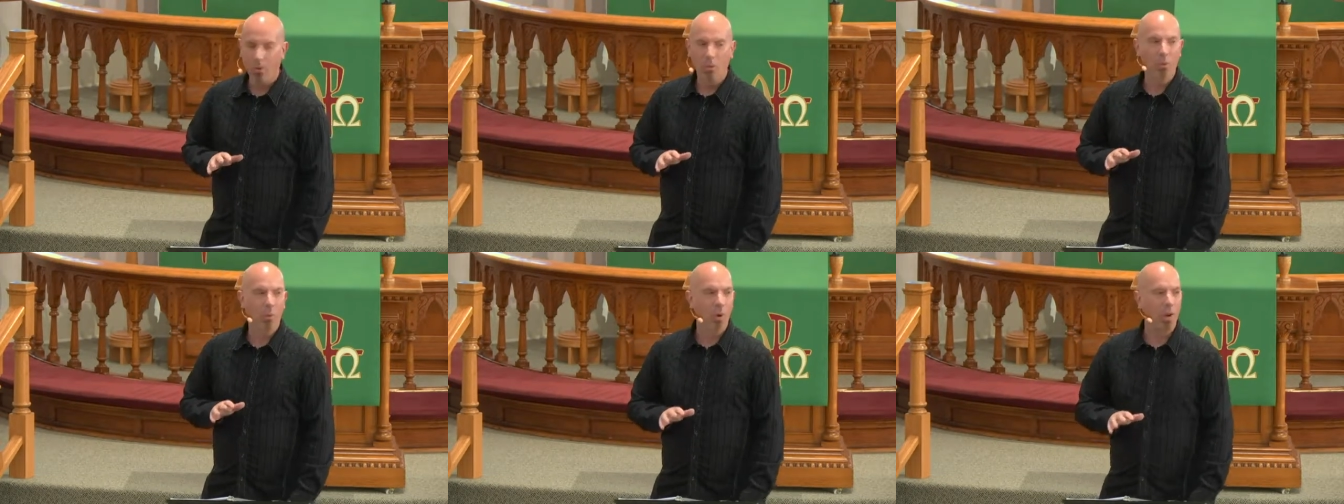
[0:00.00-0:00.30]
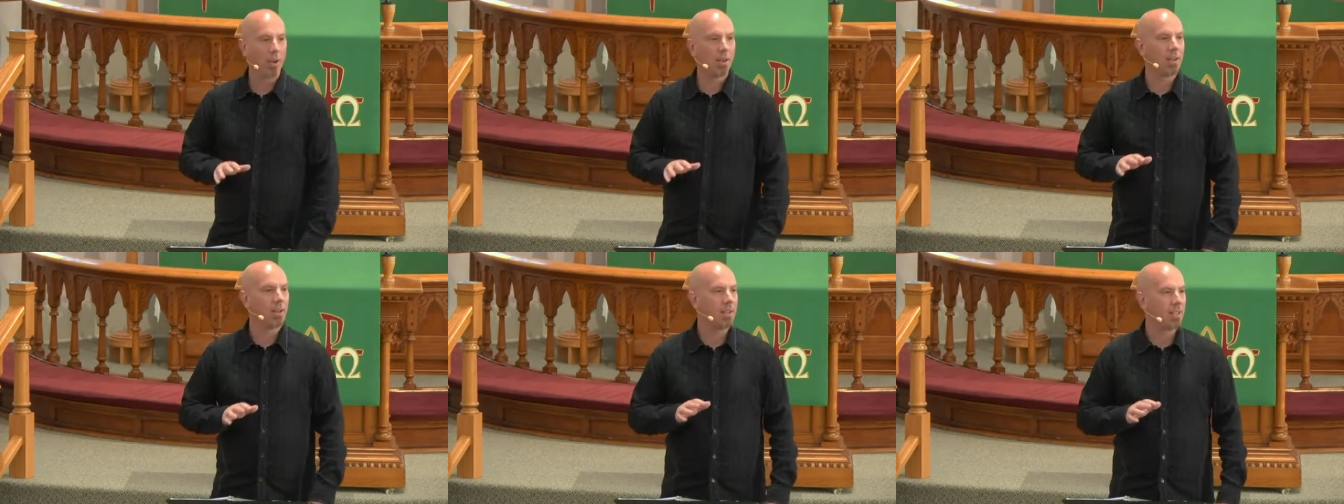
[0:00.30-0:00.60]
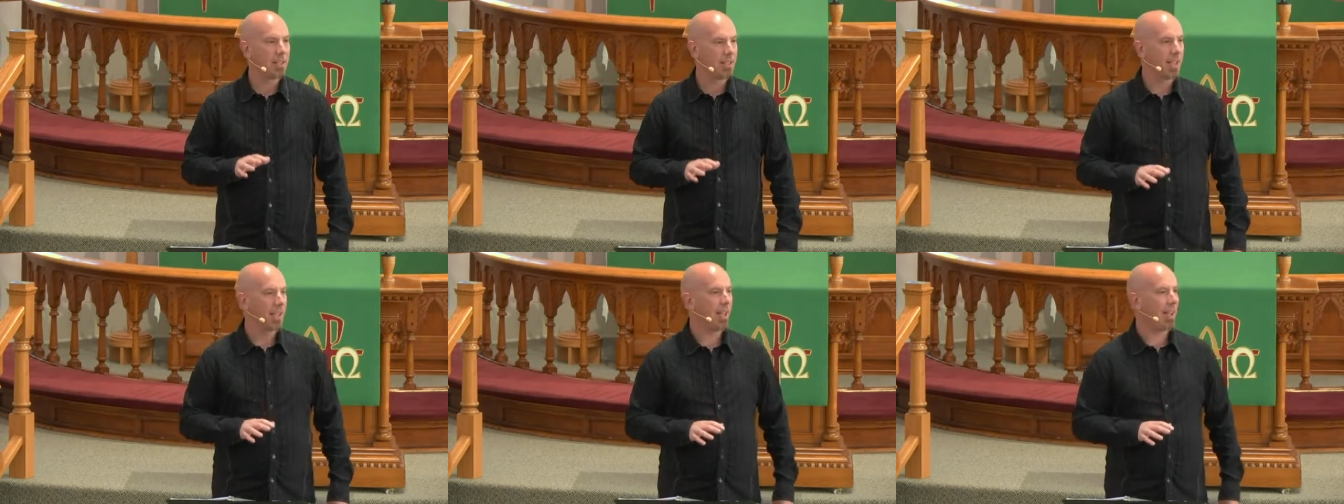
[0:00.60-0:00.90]
one
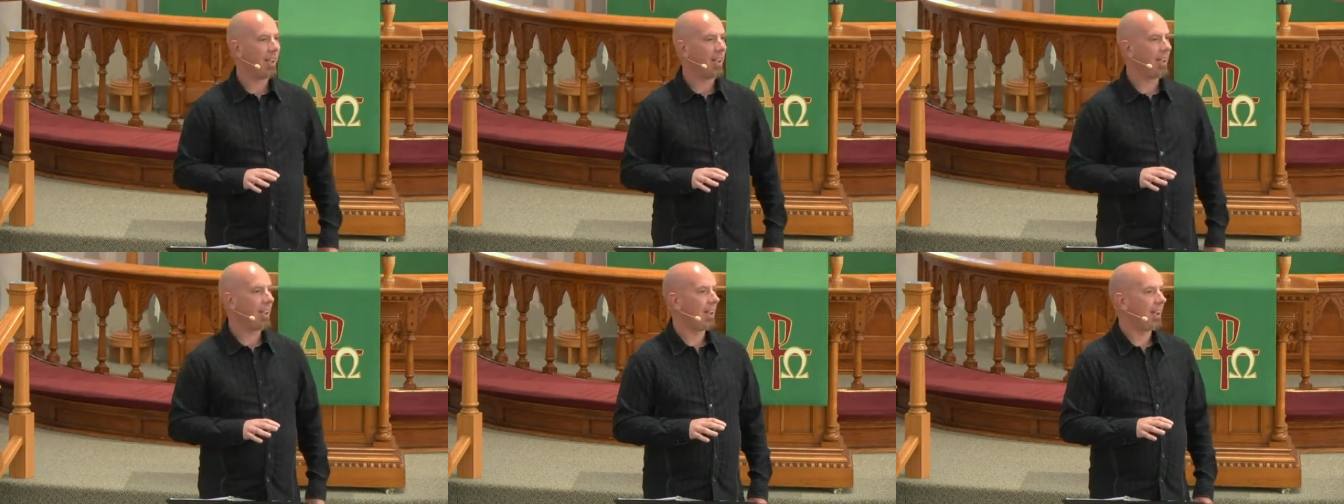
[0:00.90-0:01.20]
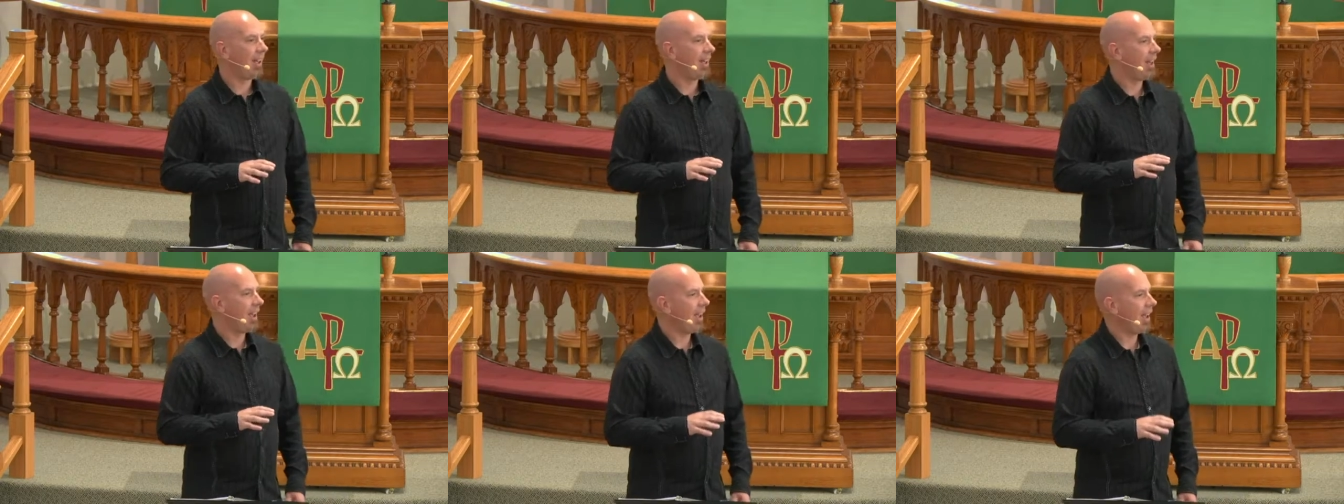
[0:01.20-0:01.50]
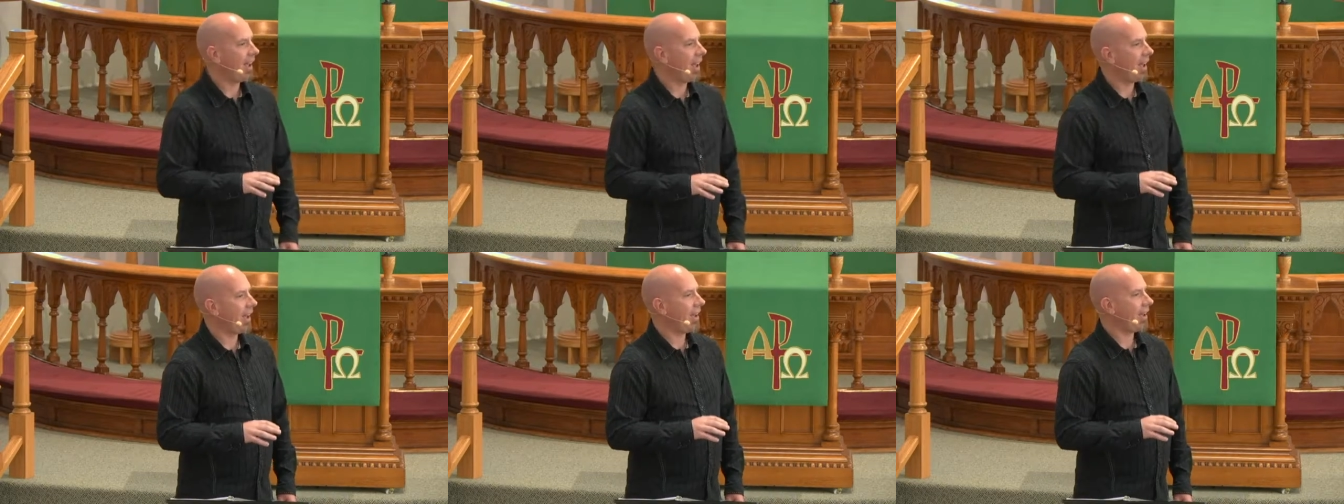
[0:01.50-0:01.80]
day
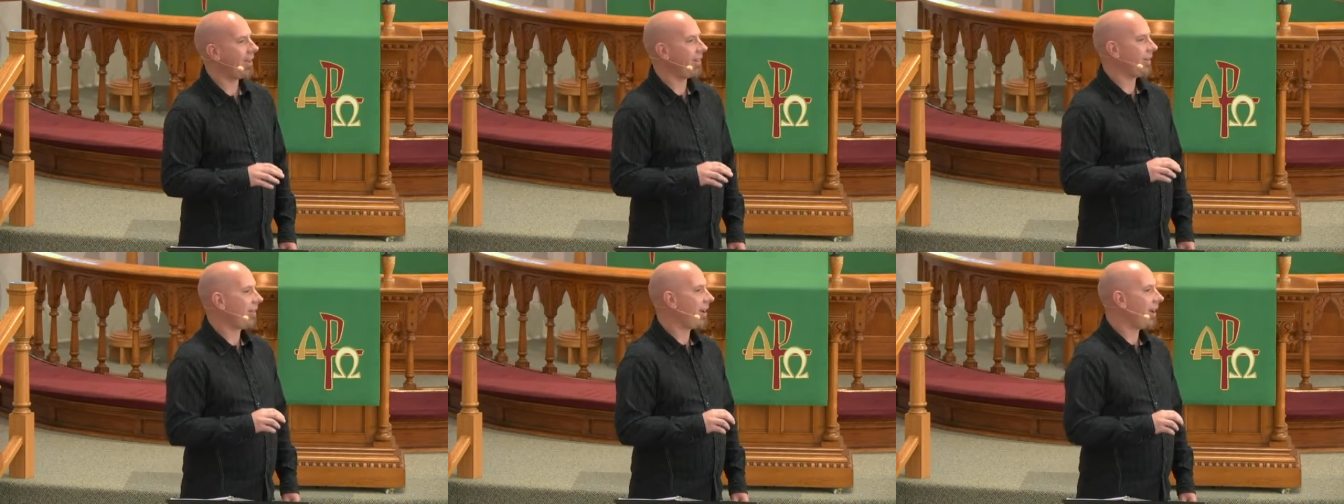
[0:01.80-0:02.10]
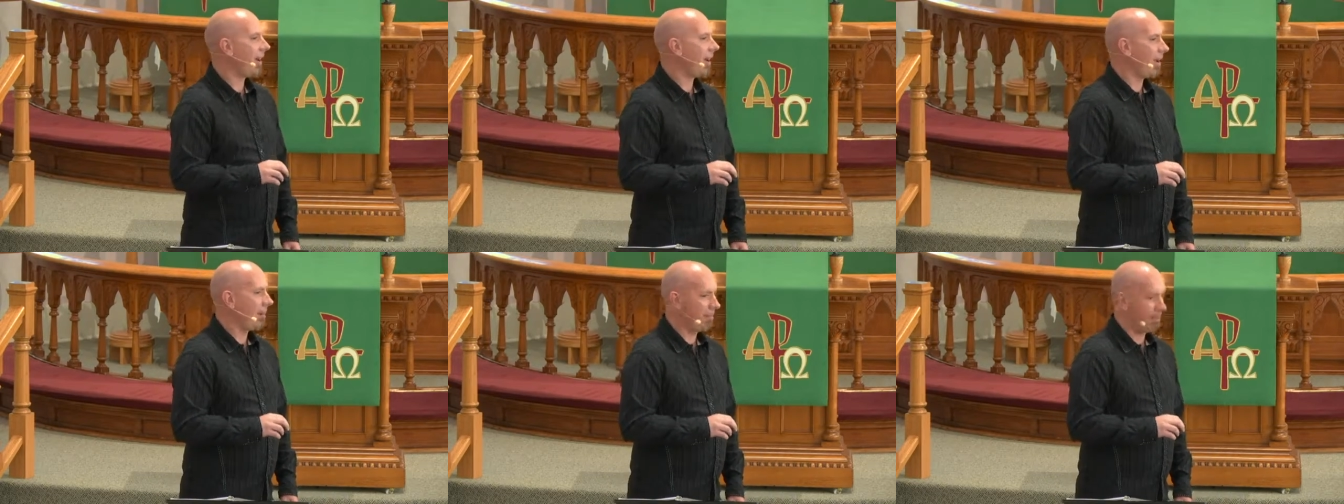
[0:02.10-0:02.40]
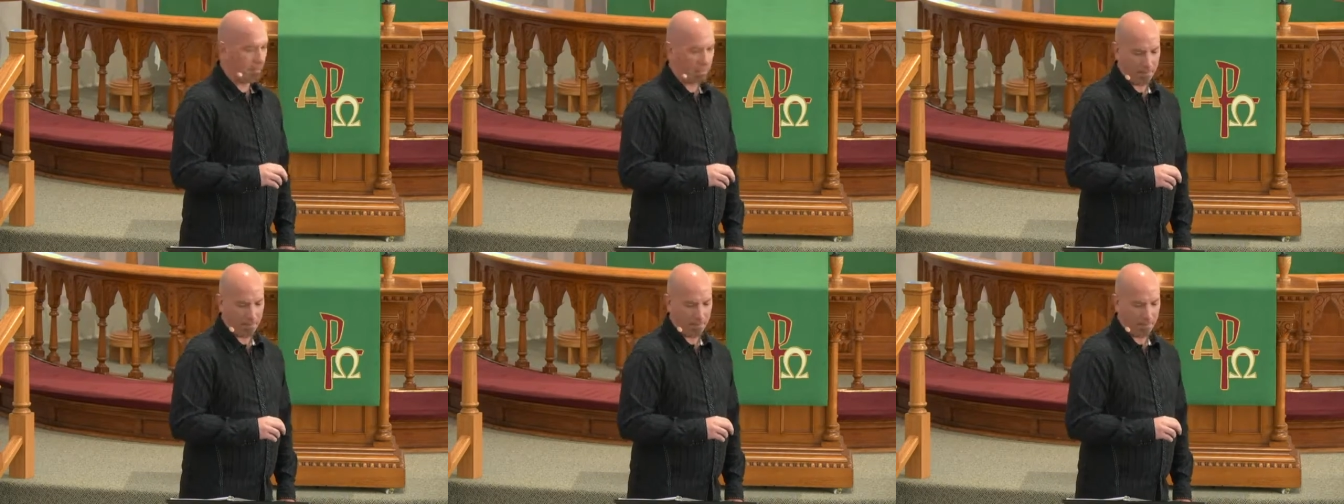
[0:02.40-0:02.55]
at a time.